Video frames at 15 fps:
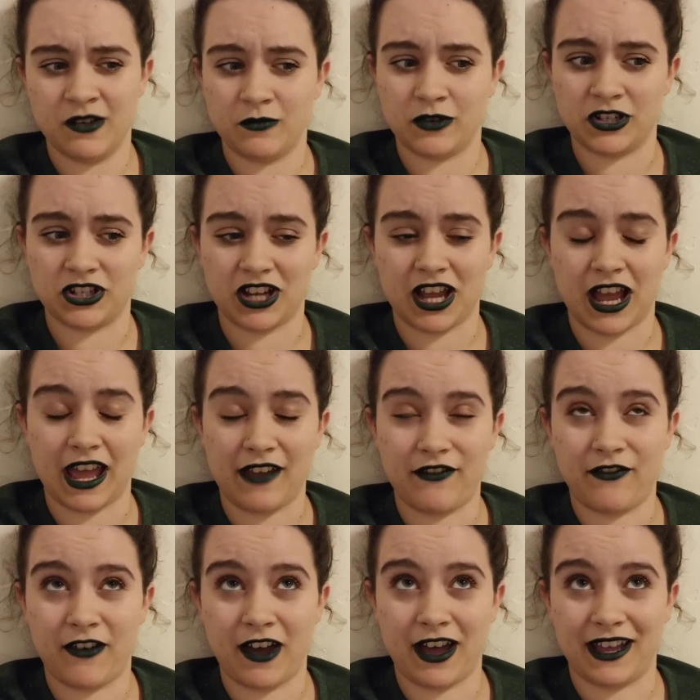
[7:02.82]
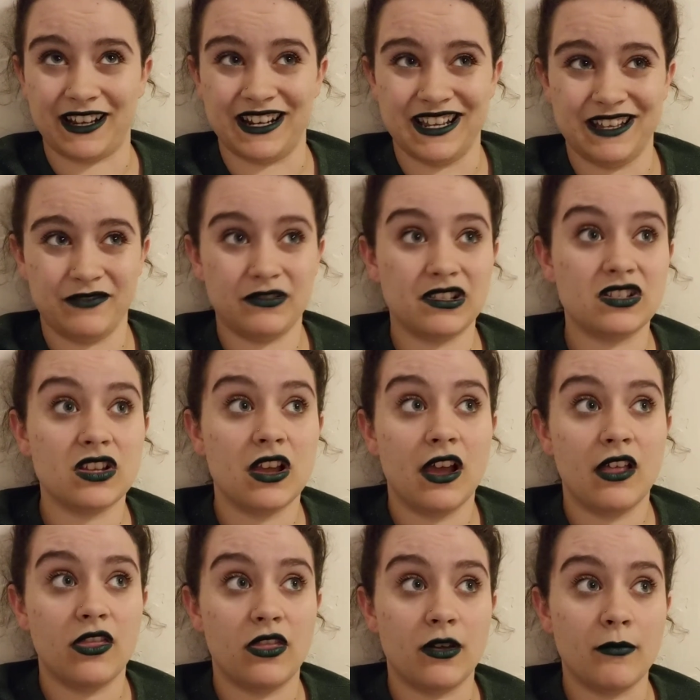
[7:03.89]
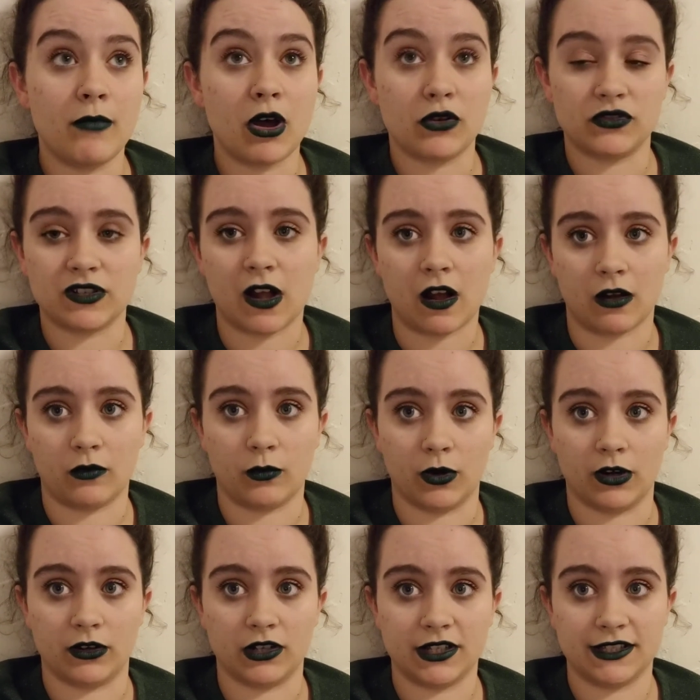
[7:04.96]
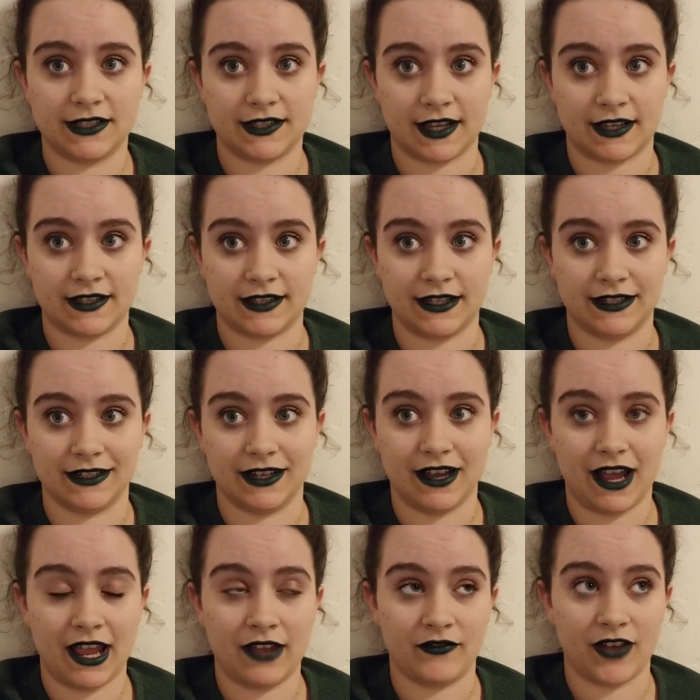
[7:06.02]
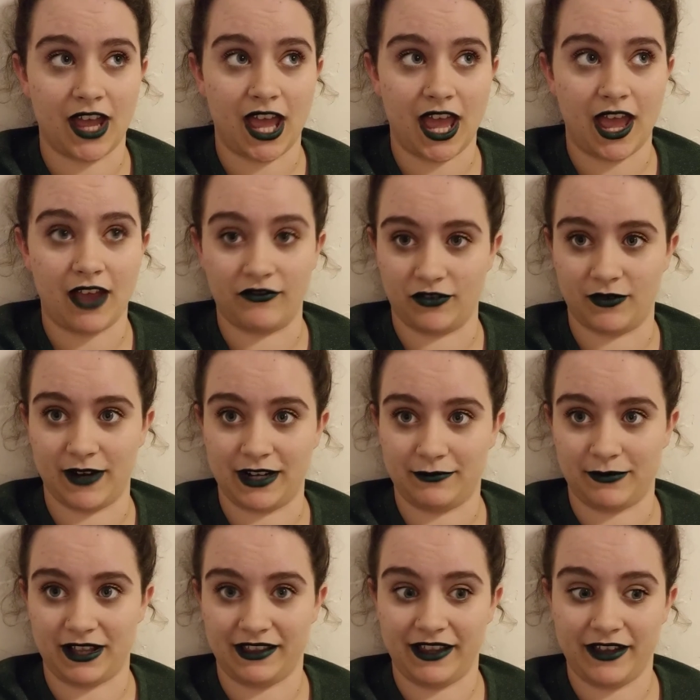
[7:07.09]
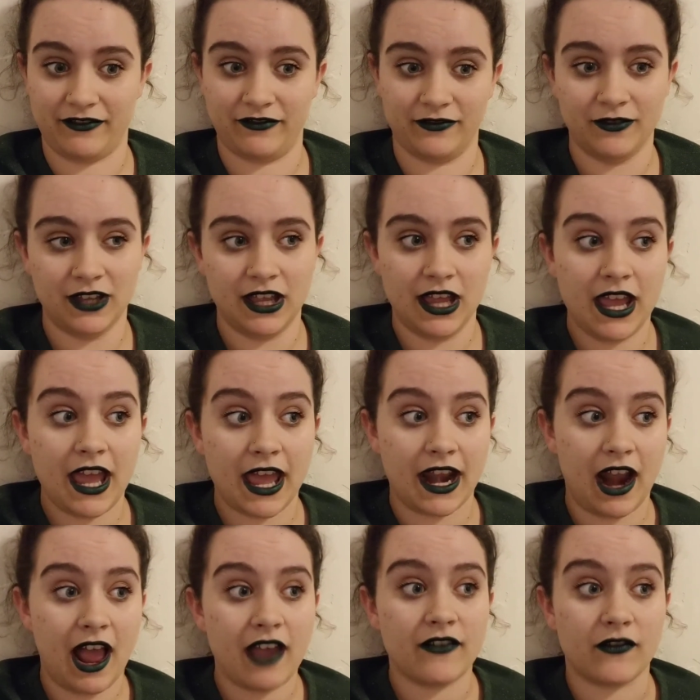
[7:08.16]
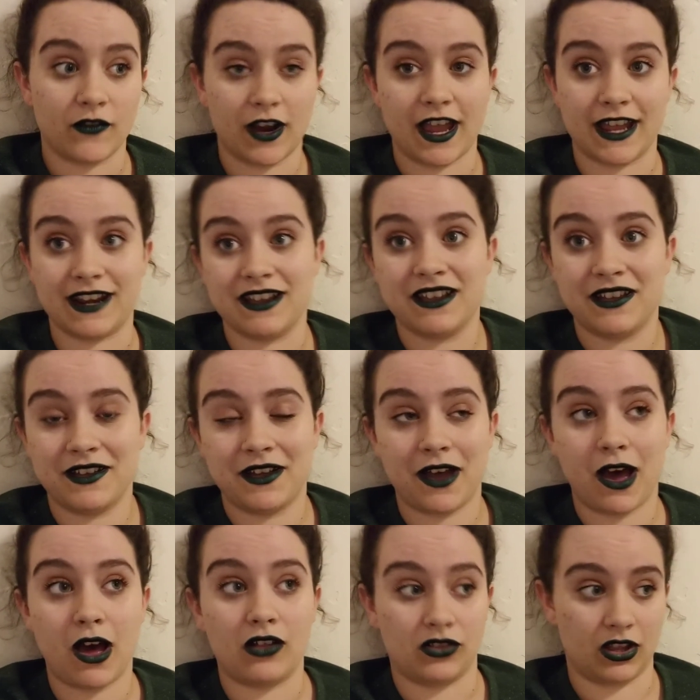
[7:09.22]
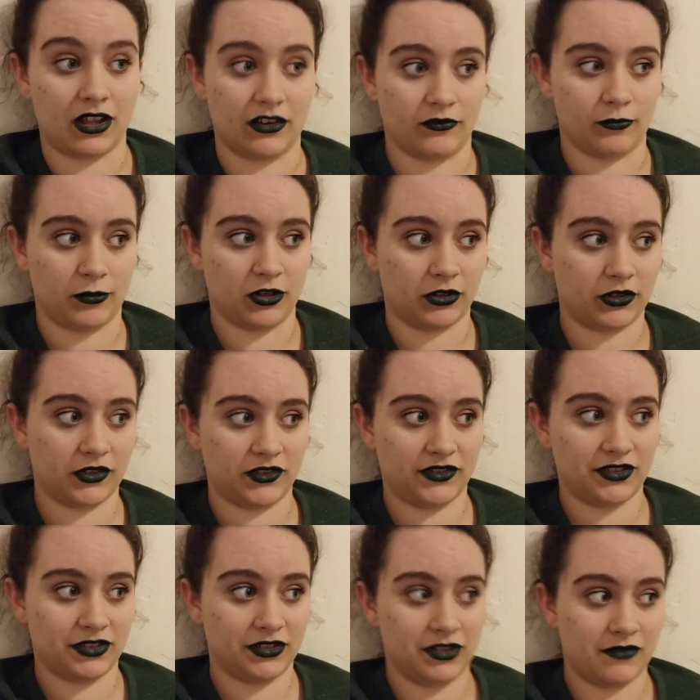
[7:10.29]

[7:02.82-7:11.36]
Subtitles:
which I find it was the most awkward sex scene I have ever read in my life. And I have read a lot of books.